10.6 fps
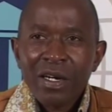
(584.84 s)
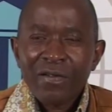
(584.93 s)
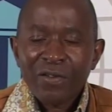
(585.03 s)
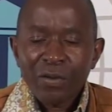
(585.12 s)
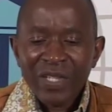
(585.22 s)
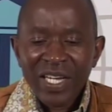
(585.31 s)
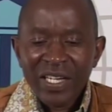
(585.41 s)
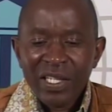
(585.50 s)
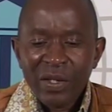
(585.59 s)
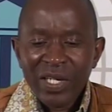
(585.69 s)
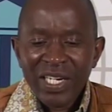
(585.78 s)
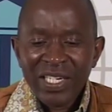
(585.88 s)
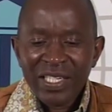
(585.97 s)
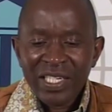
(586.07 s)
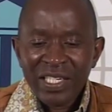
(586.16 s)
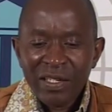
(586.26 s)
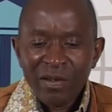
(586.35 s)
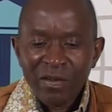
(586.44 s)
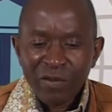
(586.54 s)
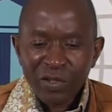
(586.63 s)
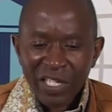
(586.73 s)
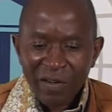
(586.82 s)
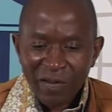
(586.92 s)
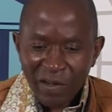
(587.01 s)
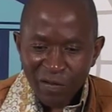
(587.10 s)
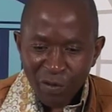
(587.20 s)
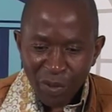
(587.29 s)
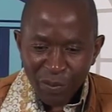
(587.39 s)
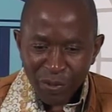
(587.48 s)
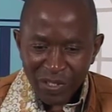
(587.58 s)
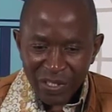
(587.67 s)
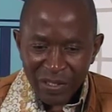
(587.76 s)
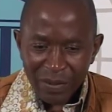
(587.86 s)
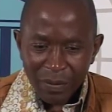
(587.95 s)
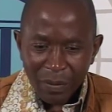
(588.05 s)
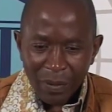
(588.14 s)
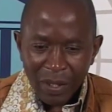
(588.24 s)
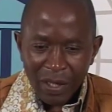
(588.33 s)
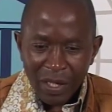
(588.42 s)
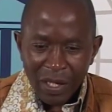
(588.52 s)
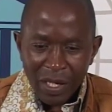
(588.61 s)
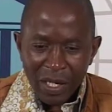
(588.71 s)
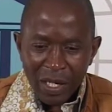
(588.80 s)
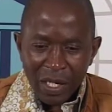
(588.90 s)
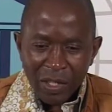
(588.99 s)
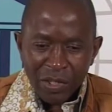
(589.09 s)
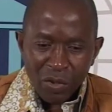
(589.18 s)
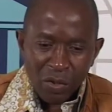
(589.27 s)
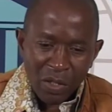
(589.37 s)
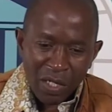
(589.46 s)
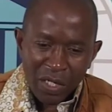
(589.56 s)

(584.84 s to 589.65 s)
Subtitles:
from the other organization for survival purposes. So